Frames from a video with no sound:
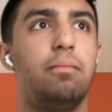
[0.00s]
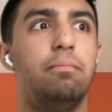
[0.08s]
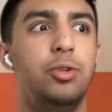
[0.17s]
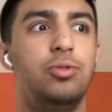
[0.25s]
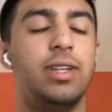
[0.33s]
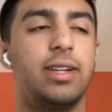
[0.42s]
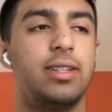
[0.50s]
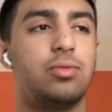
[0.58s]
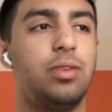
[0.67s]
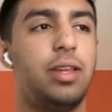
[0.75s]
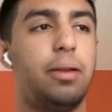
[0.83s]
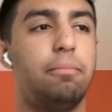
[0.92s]
music,
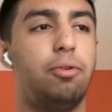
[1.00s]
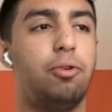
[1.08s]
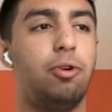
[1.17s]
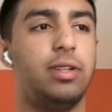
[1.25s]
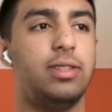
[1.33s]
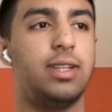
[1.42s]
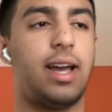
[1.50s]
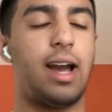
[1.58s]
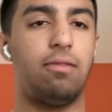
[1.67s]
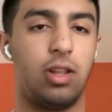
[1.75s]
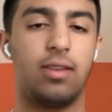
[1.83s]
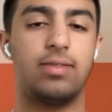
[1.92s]
it's really important to
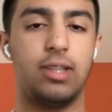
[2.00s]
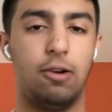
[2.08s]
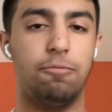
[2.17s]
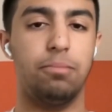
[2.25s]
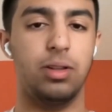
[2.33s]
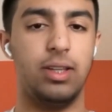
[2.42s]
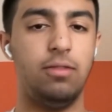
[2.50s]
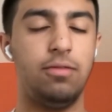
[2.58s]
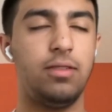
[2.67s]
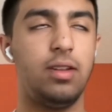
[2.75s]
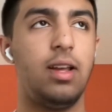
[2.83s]
have a lot of self-belief.